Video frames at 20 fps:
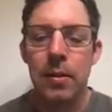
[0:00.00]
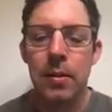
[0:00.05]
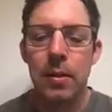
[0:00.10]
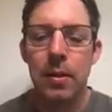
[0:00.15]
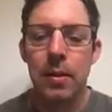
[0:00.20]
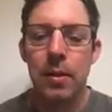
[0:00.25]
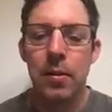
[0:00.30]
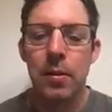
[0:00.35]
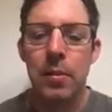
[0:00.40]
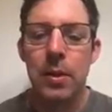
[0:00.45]

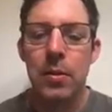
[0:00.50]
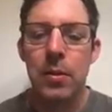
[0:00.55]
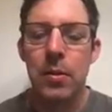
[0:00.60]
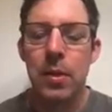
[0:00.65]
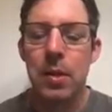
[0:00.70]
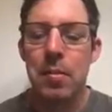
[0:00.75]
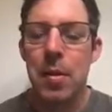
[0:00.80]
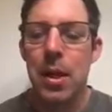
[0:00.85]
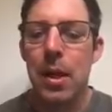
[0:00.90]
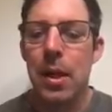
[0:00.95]
you know,
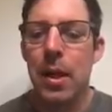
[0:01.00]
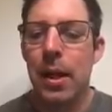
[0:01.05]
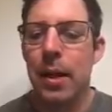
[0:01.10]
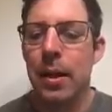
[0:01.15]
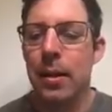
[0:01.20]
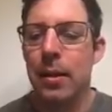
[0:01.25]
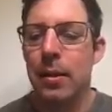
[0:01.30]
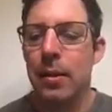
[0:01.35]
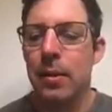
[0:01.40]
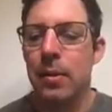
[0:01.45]
between
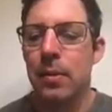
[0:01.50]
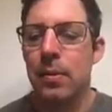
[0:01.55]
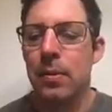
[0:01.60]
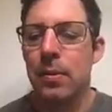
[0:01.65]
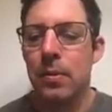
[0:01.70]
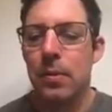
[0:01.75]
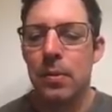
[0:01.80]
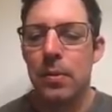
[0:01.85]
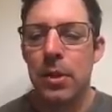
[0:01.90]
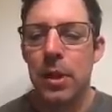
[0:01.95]
midnight and
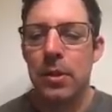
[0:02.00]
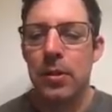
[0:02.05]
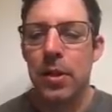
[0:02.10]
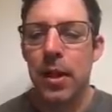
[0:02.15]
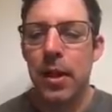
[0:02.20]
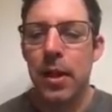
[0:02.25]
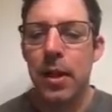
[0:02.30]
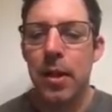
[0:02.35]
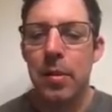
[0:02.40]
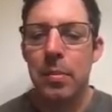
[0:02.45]
six
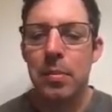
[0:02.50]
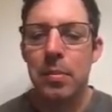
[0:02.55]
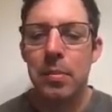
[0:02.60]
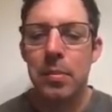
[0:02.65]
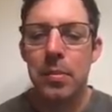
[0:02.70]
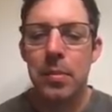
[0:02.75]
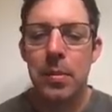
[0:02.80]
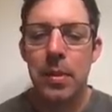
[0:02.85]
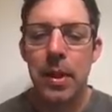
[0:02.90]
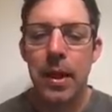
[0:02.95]
A M,
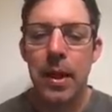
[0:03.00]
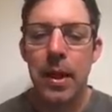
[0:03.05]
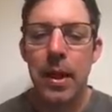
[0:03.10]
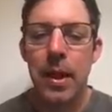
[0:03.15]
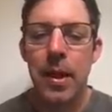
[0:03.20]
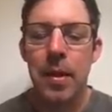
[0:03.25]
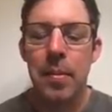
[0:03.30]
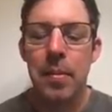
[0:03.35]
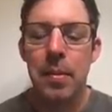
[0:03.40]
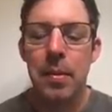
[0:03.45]
eight A
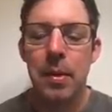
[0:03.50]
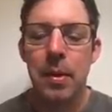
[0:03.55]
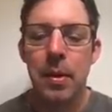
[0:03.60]
M